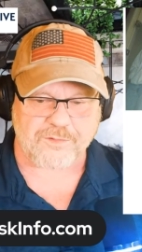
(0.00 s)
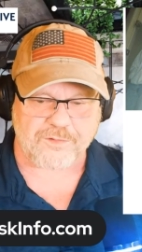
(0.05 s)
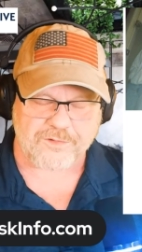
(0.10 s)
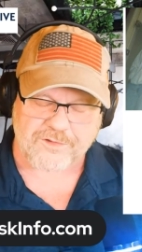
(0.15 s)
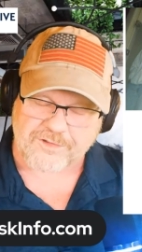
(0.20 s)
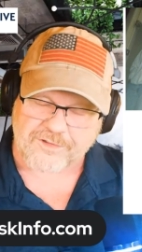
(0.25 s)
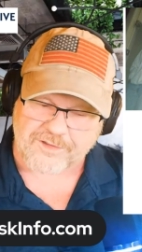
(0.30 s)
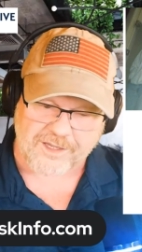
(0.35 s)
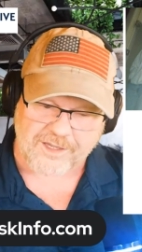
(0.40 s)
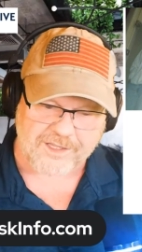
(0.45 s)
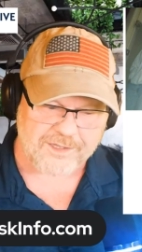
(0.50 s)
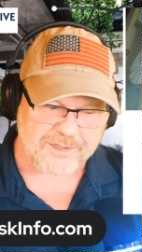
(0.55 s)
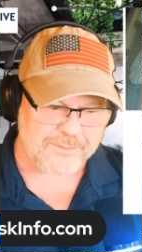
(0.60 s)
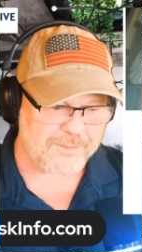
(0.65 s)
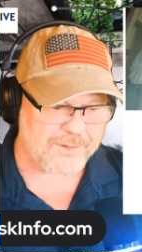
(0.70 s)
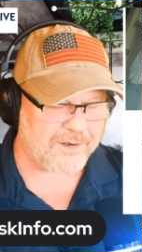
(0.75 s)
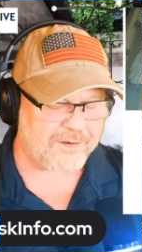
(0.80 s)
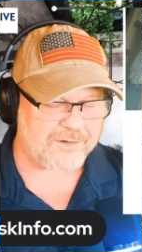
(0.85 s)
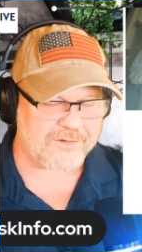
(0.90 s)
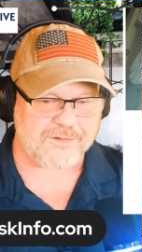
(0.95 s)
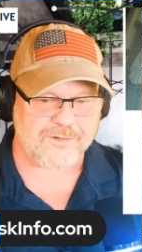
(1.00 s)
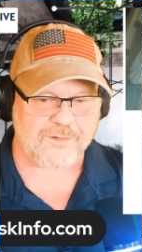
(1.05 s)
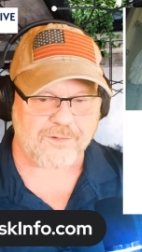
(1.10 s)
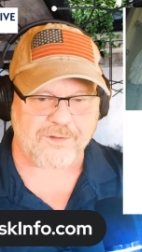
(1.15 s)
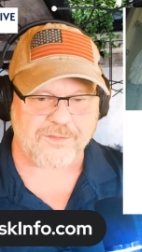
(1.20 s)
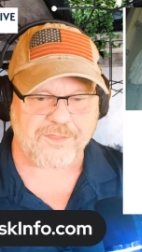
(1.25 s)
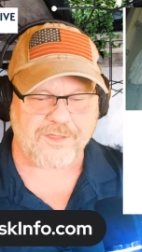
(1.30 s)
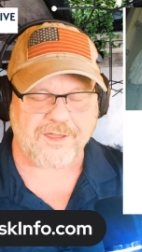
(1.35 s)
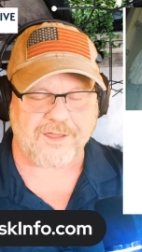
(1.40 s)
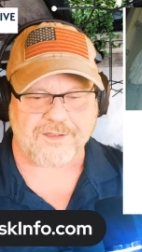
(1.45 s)
We just stay in the barracks, do
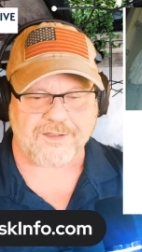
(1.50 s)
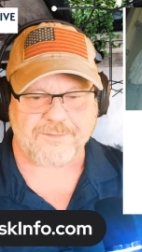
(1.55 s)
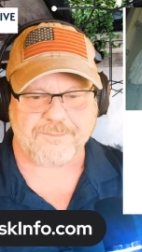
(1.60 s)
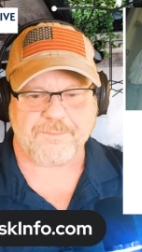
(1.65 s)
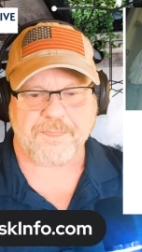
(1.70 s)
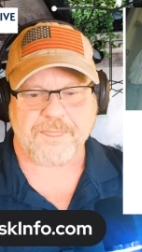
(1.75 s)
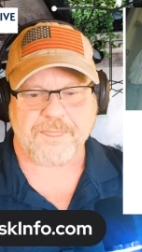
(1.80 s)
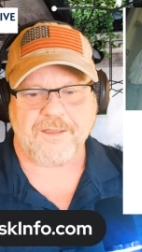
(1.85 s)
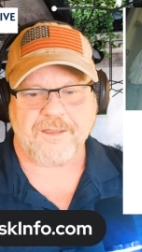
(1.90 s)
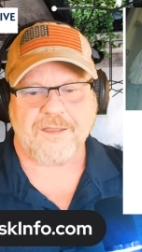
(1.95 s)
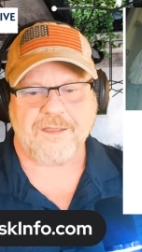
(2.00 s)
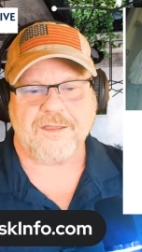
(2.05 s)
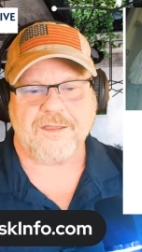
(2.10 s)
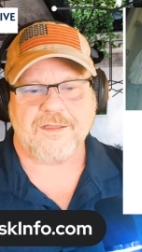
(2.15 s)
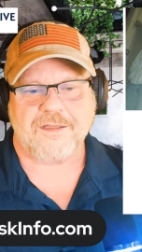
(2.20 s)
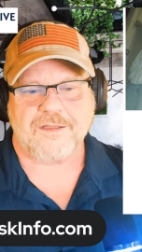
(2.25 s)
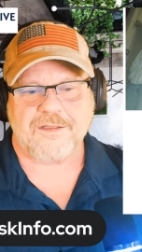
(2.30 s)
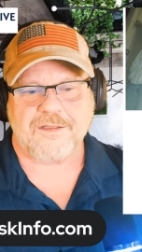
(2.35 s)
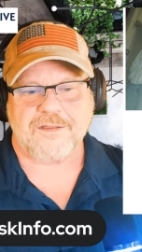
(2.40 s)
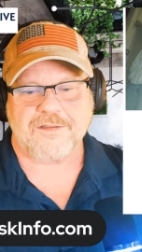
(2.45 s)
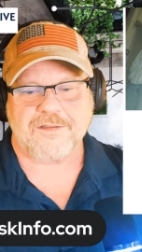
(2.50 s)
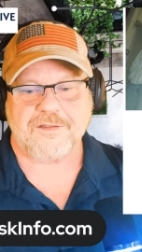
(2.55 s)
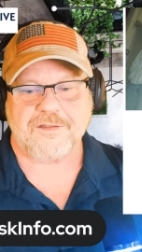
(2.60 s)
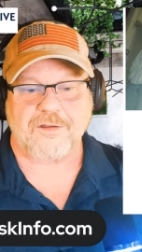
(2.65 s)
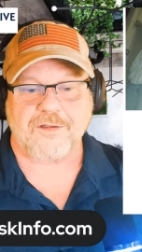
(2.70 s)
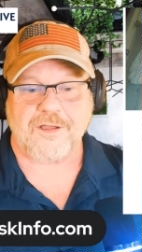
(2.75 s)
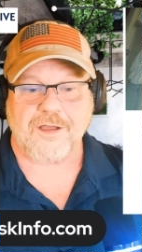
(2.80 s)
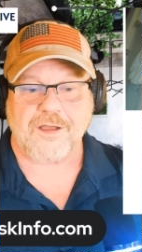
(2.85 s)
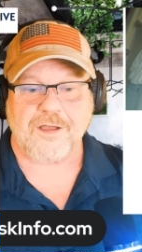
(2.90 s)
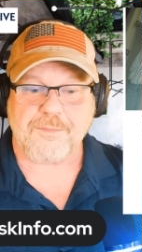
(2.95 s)
our thing. So
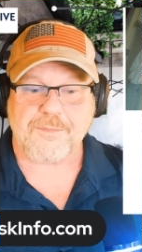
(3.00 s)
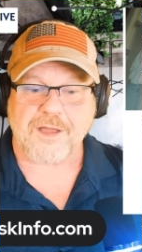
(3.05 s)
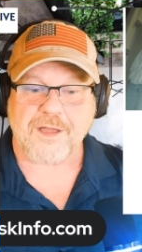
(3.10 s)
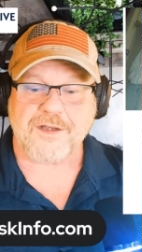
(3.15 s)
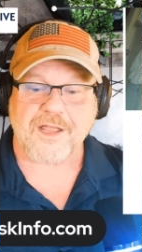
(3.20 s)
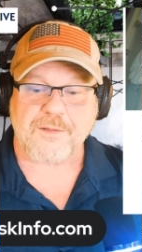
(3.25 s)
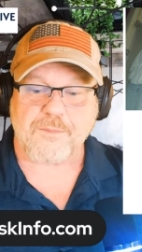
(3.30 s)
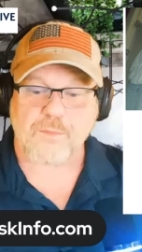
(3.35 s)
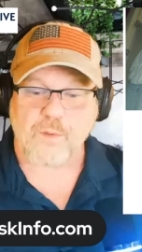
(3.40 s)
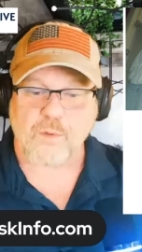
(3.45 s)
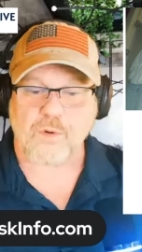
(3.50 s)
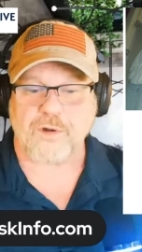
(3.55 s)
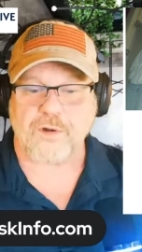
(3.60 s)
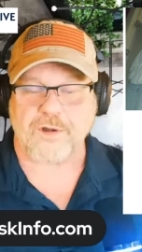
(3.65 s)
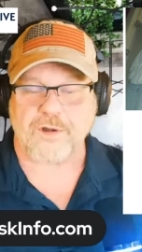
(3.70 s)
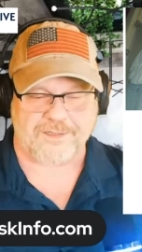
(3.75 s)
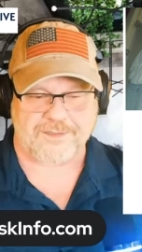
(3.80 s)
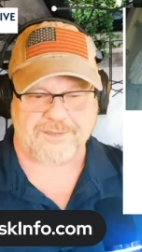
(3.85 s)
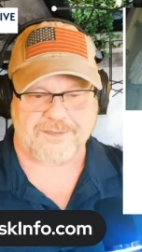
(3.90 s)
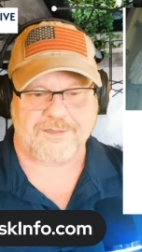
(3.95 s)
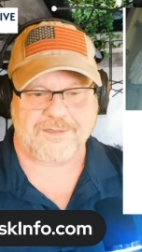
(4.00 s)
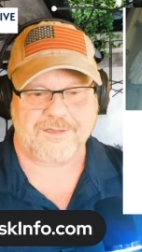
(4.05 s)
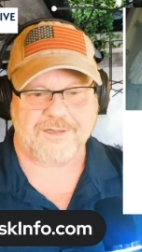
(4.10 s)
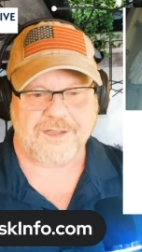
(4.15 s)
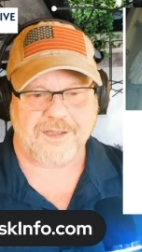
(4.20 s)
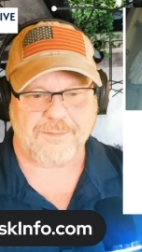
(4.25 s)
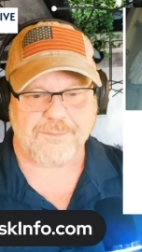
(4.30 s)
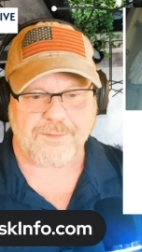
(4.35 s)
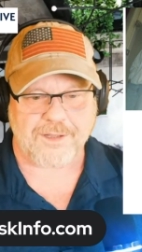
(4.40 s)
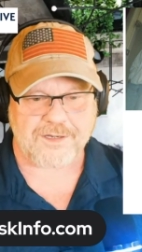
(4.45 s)
come Monday morning,
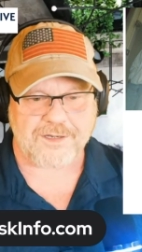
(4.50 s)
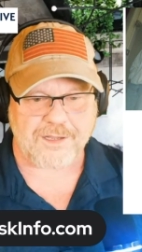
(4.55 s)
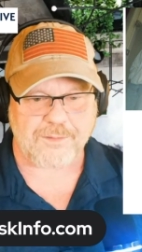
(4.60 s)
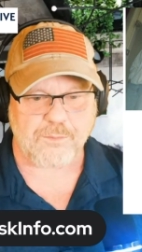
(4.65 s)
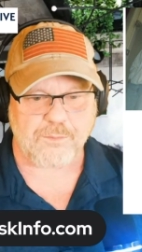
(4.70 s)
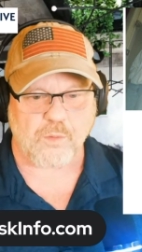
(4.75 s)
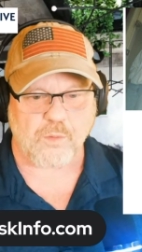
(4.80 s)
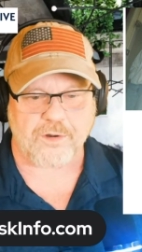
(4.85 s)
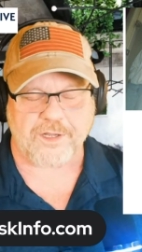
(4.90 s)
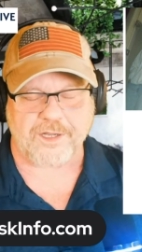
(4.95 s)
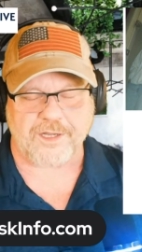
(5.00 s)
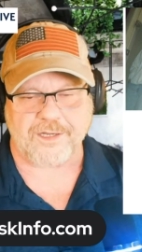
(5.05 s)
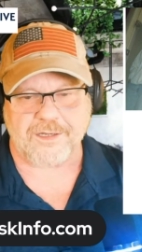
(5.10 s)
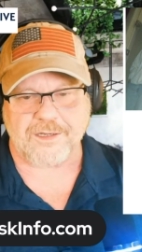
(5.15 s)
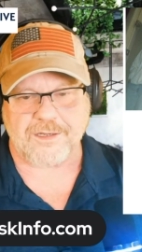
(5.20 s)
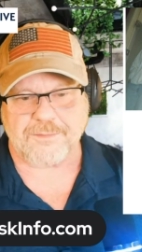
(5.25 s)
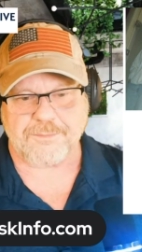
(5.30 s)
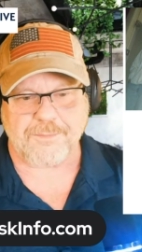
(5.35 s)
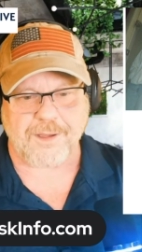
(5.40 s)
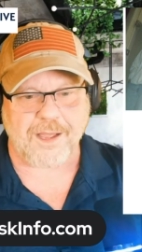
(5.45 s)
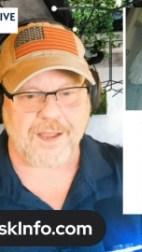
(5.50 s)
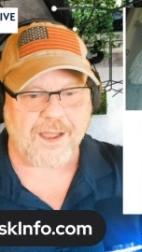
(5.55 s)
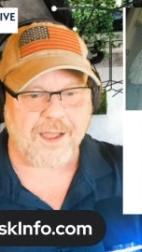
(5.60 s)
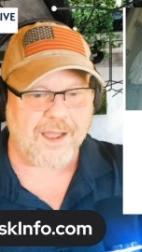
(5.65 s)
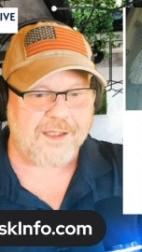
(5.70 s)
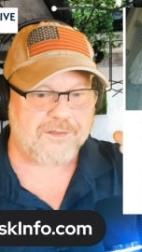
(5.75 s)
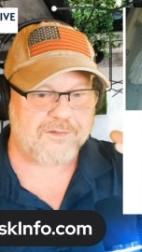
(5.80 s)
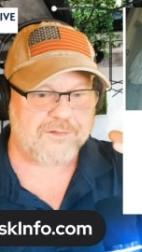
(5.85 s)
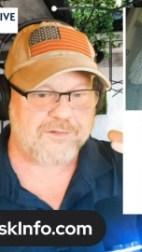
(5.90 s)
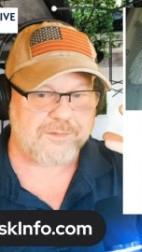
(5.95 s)
come Monday morning, my
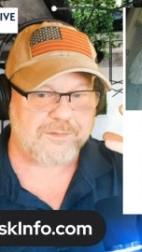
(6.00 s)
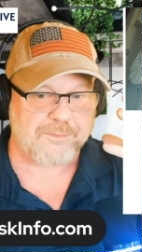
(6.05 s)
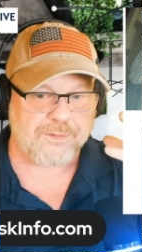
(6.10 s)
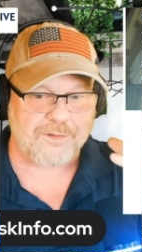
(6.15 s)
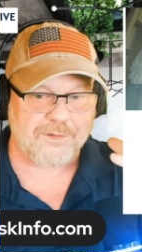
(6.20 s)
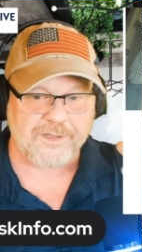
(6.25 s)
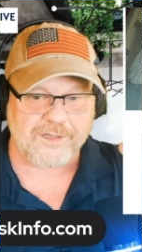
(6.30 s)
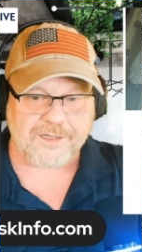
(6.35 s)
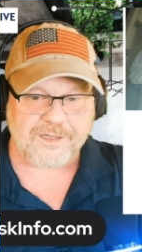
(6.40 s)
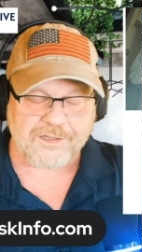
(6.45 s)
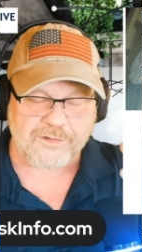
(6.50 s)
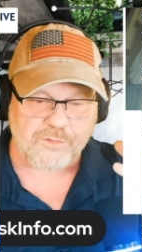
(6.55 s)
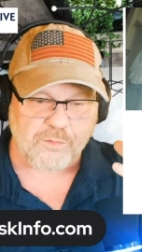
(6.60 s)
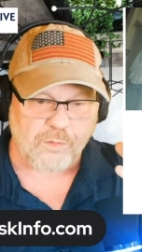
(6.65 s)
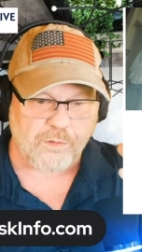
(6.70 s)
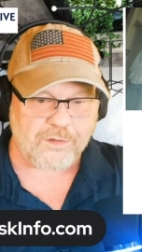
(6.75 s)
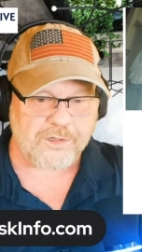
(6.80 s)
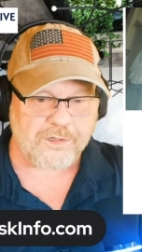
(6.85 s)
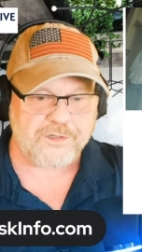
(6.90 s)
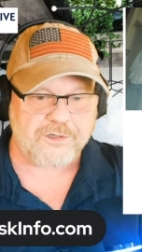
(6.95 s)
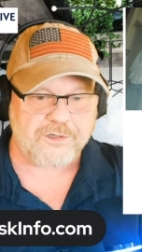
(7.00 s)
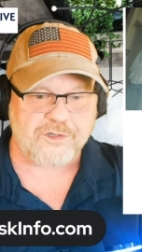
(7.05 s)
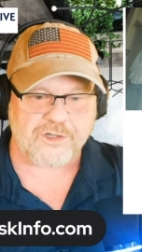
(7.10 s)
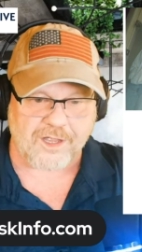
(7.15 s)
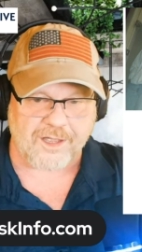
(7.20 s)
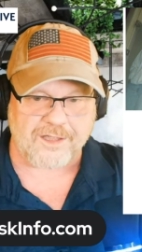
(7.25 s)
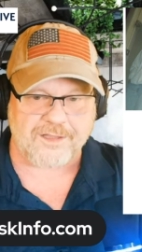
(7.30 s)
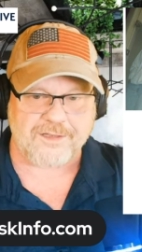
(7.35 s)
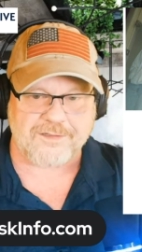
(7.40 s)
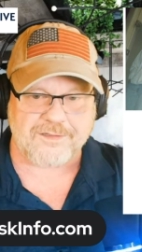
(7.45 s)
eye is completely swollen
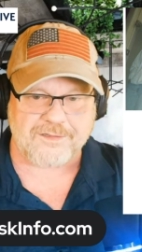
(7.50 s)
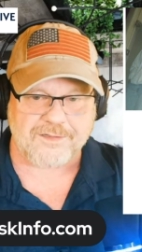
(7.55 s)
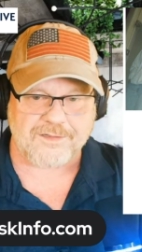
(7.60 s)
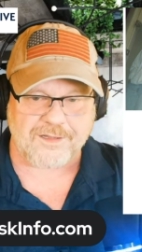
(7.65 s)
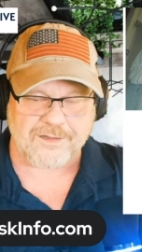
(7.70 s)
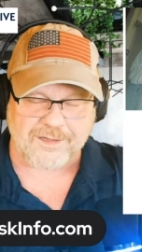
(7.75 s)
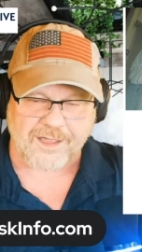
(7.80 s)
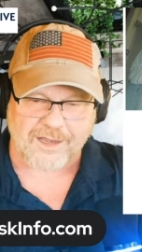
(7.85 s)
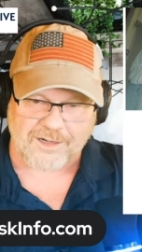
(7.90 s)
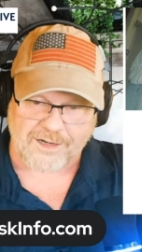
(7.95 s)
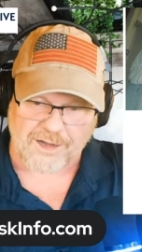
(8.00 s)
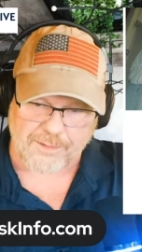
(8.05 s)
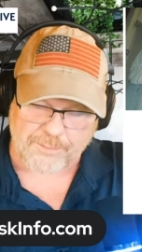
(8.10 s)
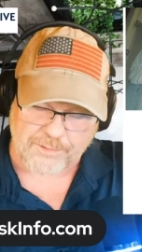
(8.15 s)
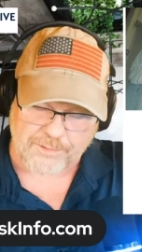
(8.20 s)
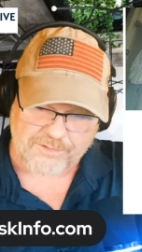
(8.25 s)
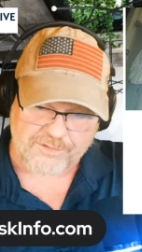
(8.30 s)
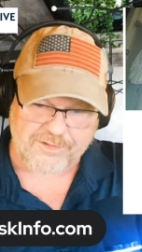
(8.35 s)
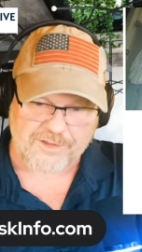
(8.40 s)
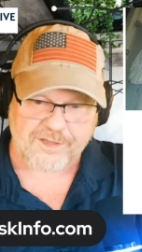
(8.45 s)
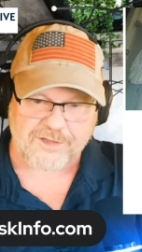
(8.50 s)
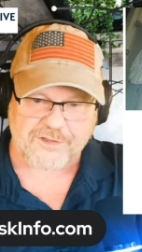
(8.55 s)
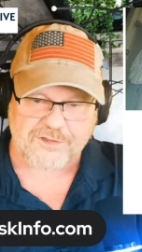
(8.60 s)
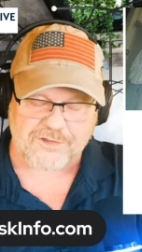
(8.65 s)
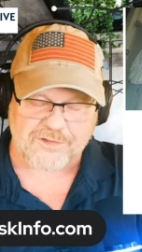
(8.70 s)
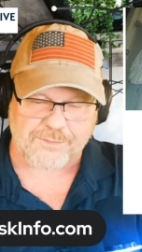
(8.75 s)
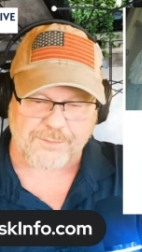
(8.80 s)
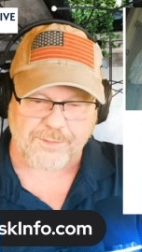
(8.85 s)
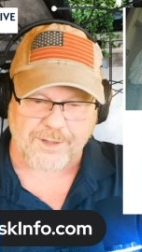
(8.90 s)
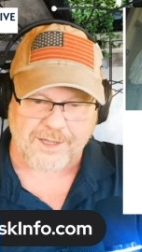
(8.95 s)
shut. I got a couple of
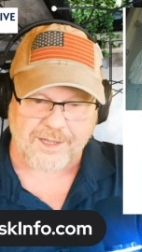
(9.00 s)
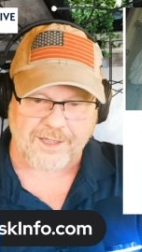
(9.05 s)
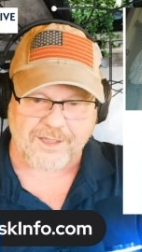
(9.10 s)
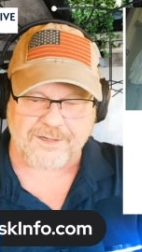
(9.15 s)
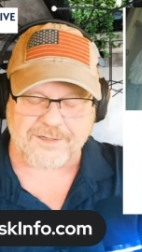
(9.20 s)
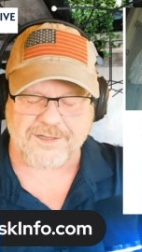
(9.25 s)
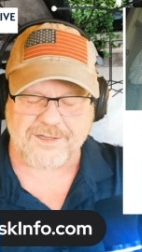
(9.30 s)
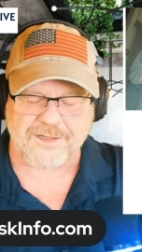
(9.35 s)
stitches in my head.